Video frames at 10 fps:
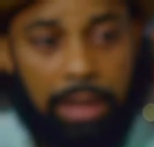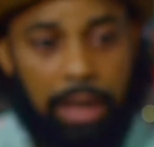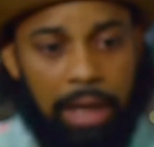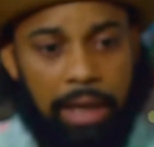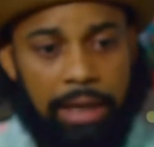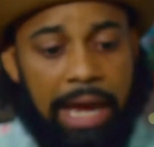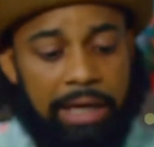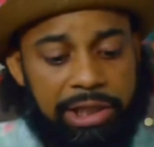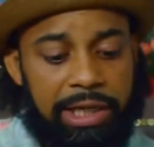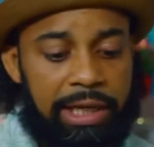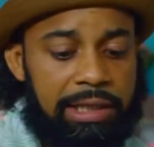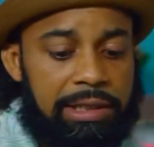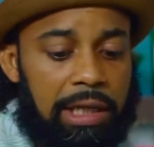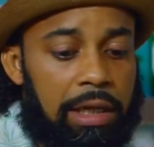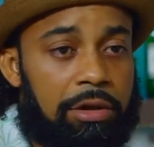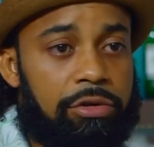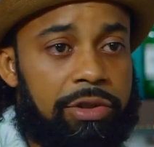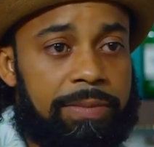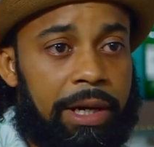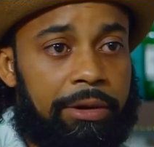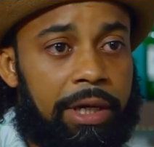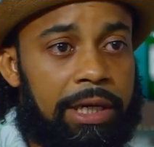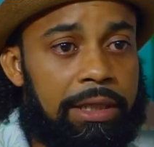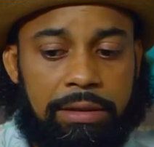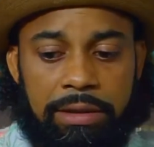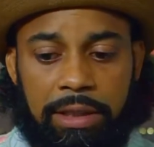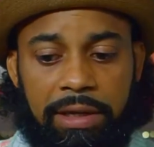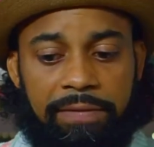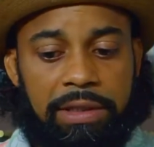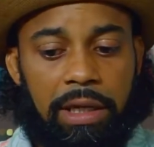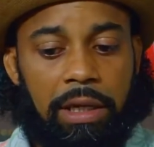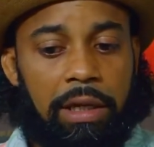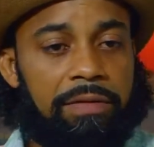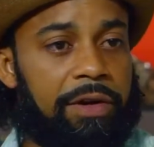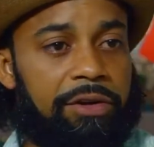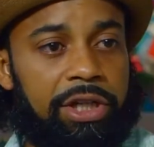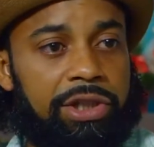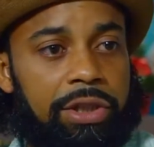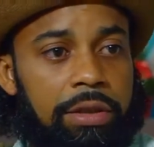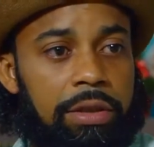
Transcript: and I actually hit a little rosemary in it to give it a little variation.